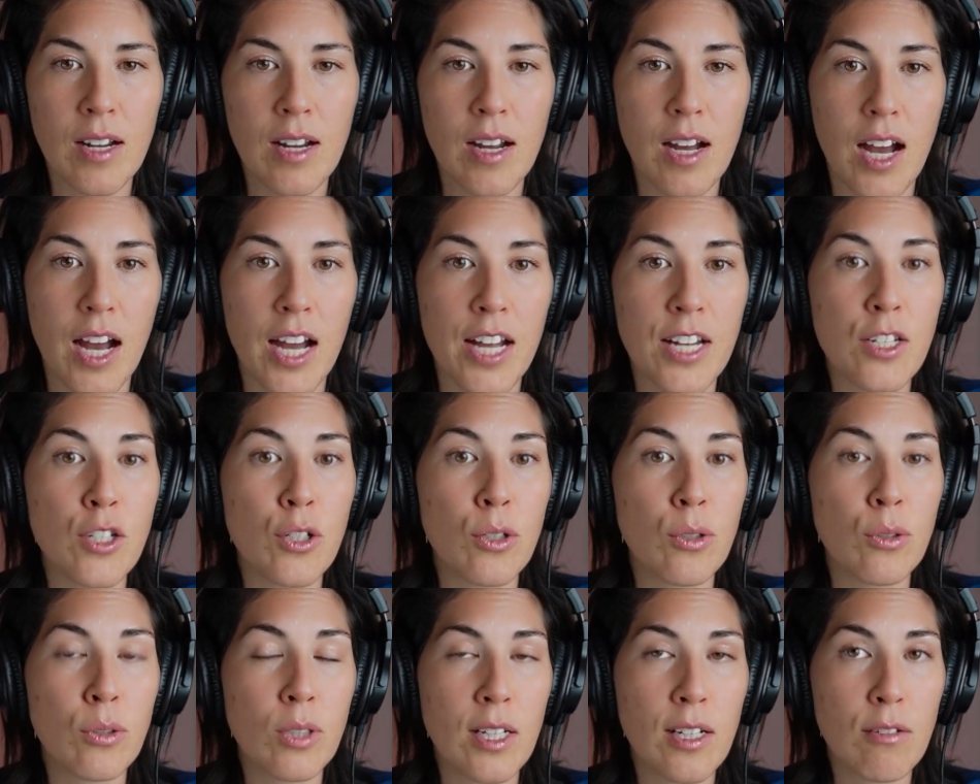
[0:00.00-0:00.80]
I do
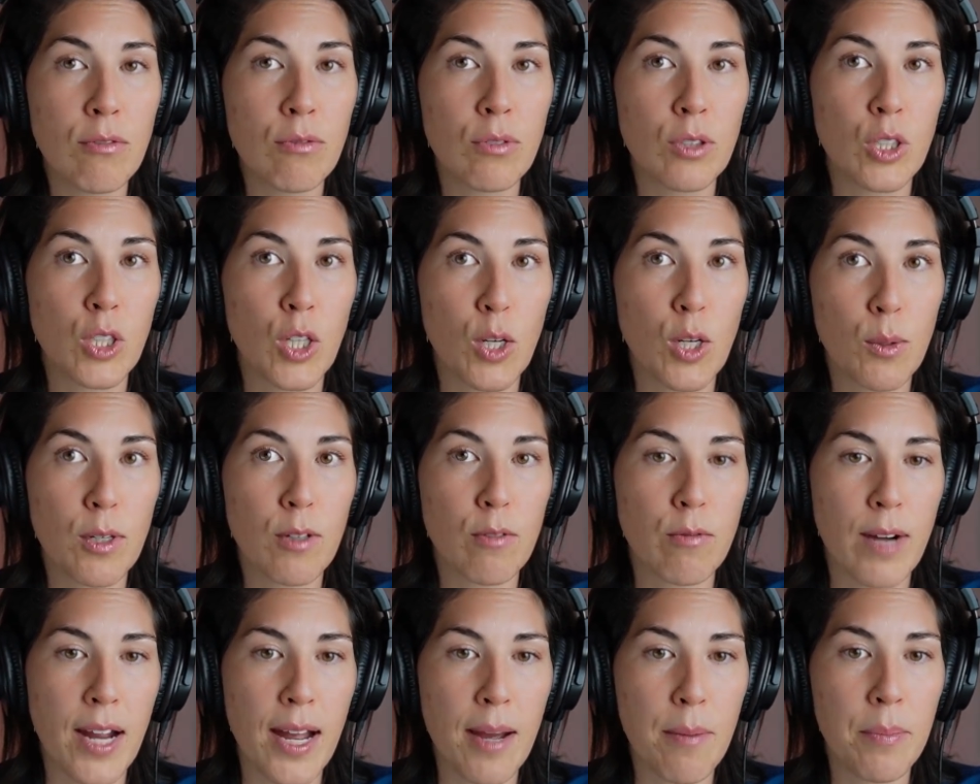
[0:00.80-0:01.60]
love lower
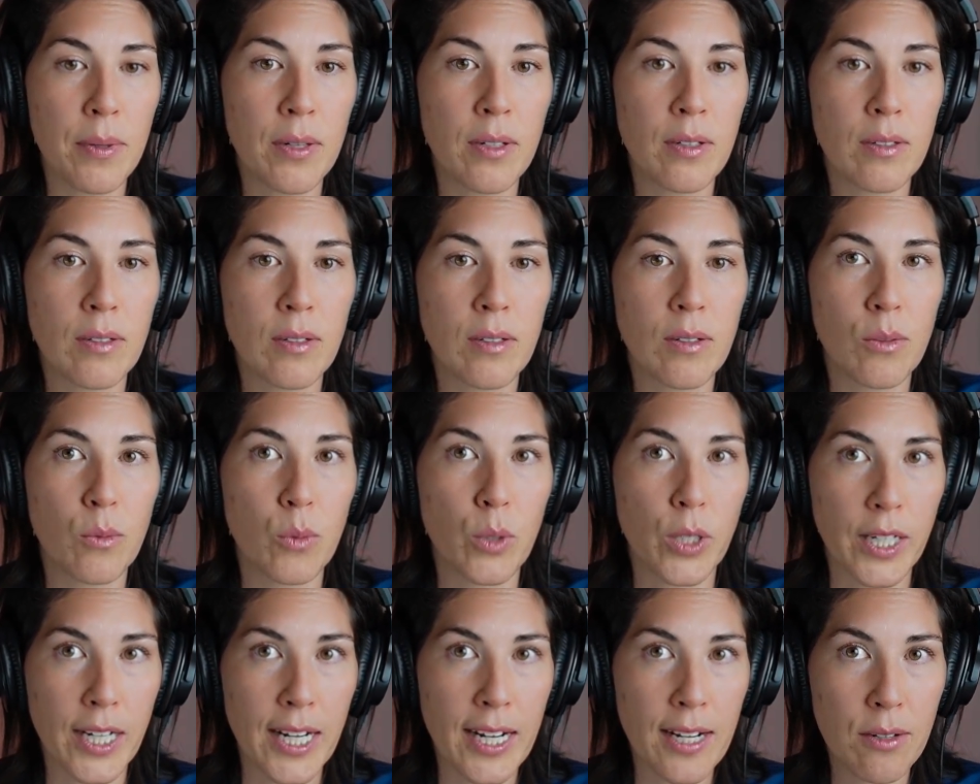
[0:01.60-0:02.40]
rep
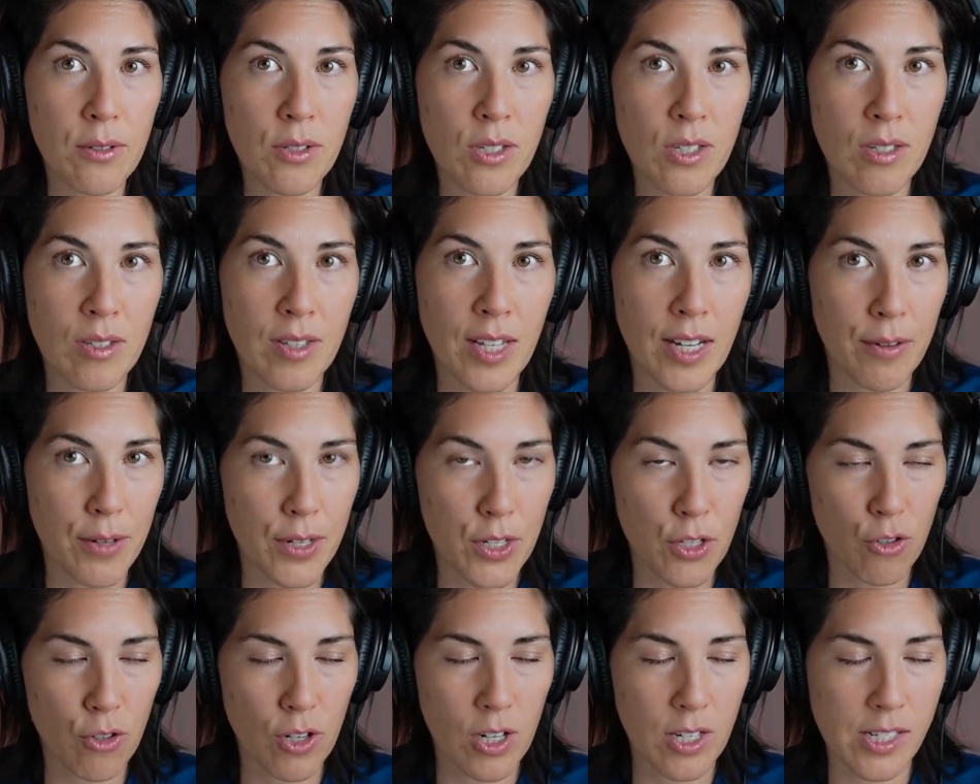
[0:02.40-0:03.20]
workouts, Thyroid
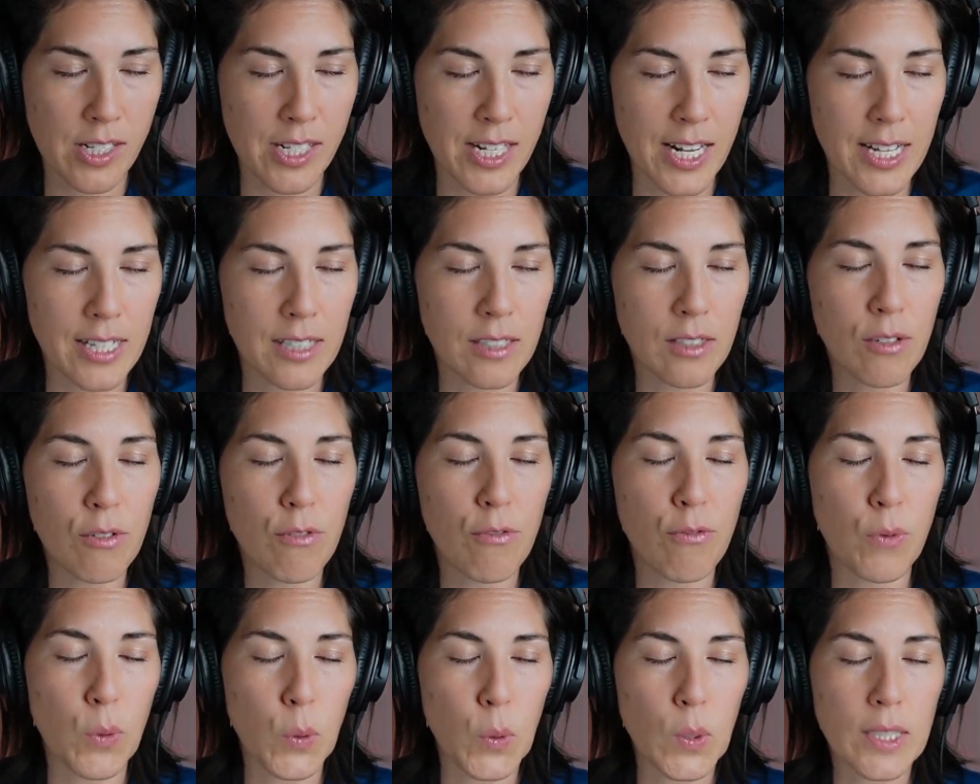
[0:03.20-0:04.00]
Strong style,
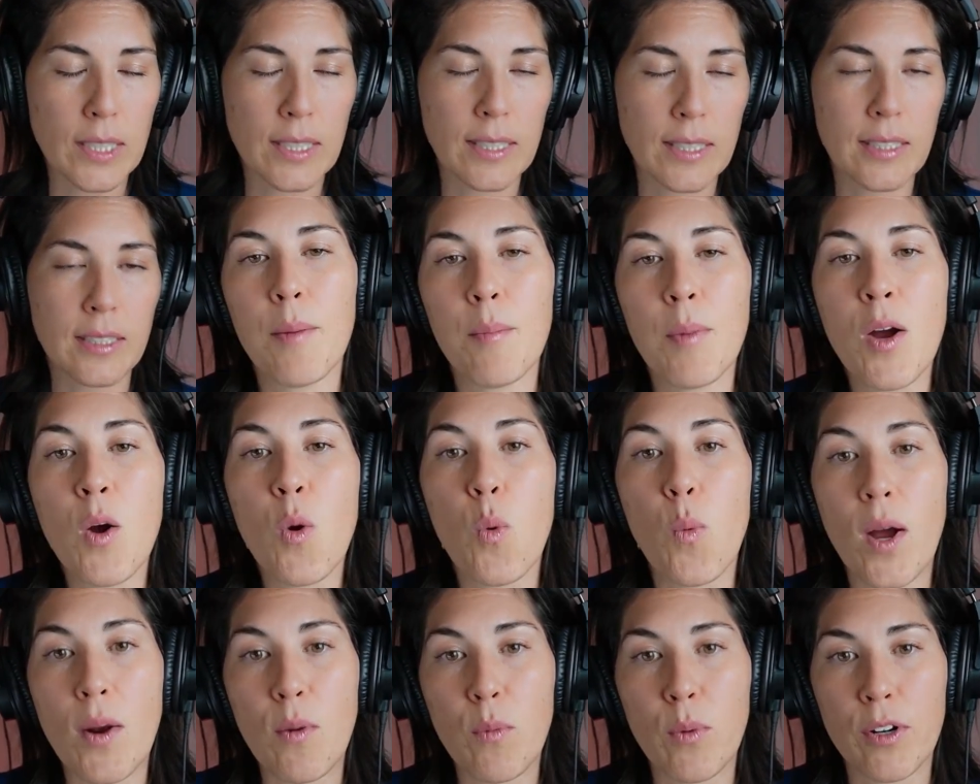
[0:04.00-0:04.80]
for
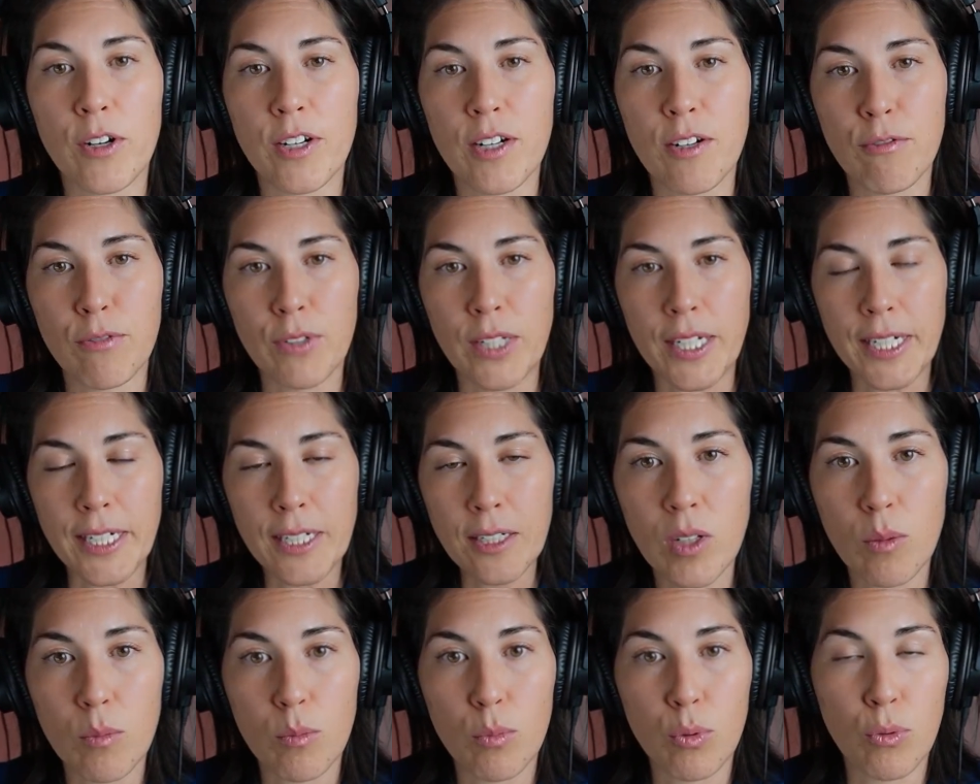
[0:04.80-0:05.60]
when we're in a flare.
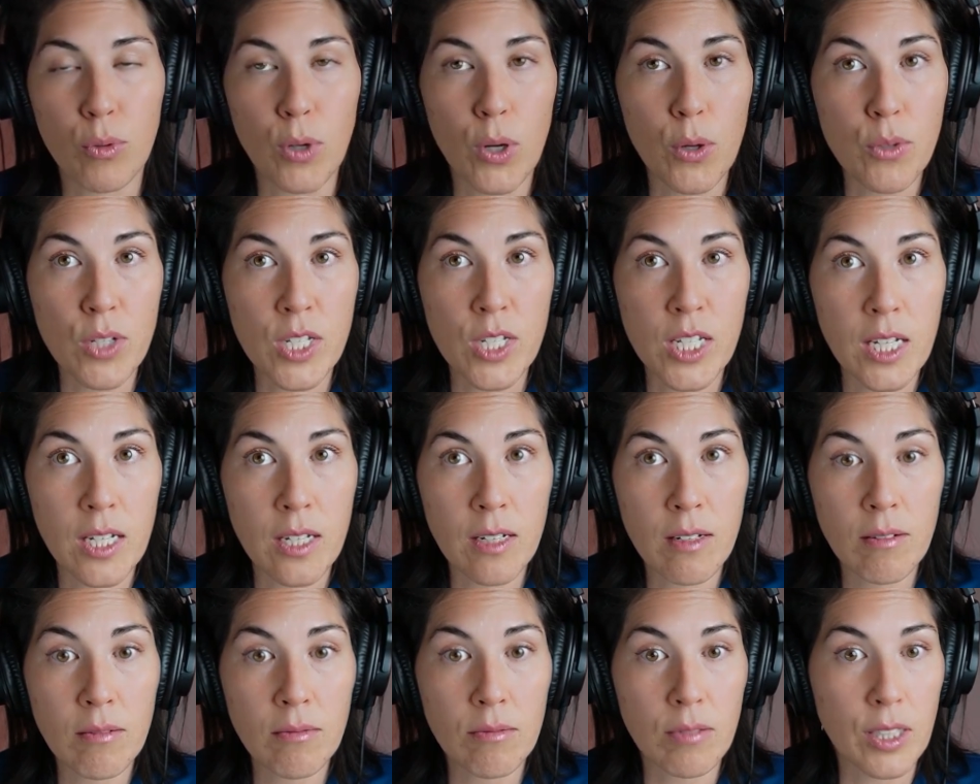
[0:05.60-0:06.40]

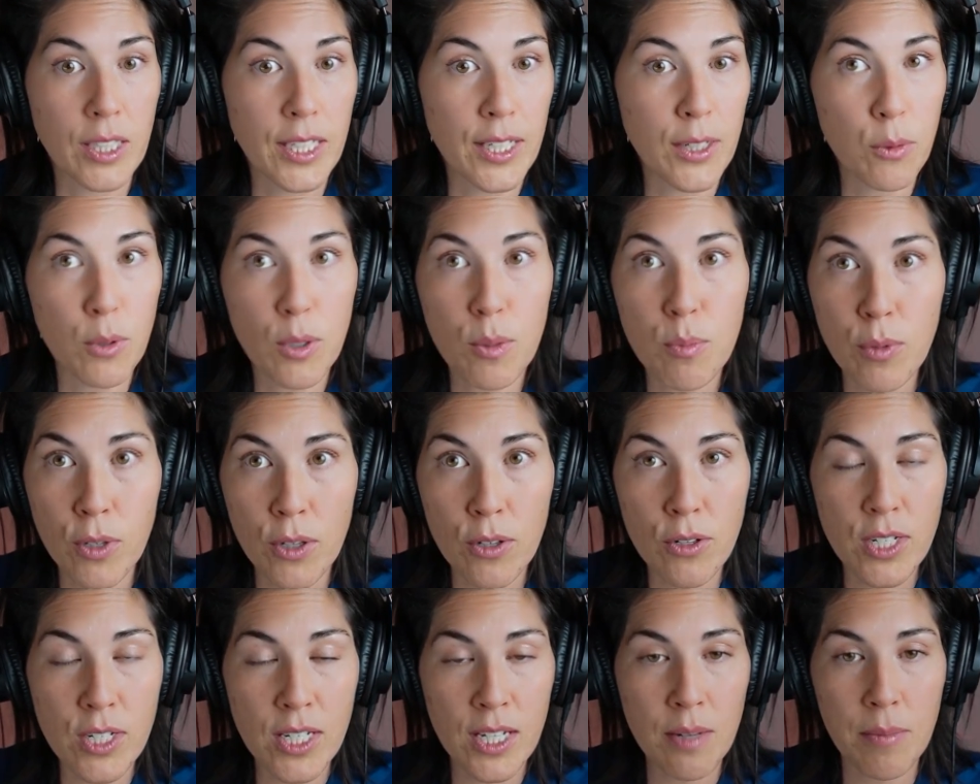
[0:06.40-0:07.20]
Protein, liquid
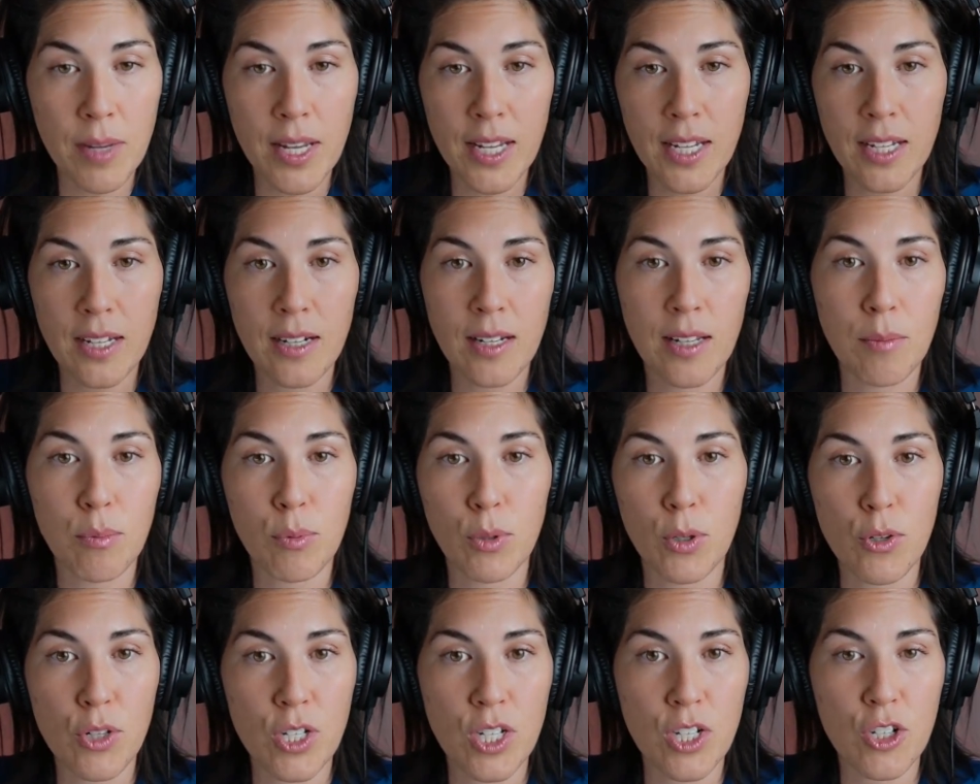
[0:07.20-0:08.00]
protein, make it a
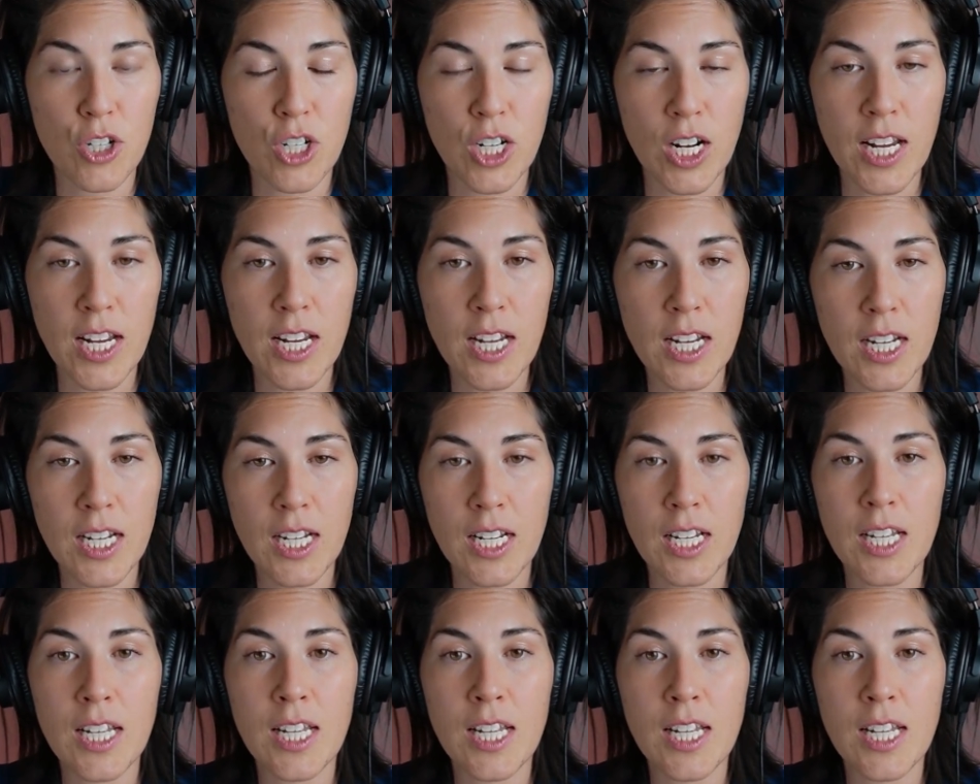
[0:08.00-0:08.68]
protein shake.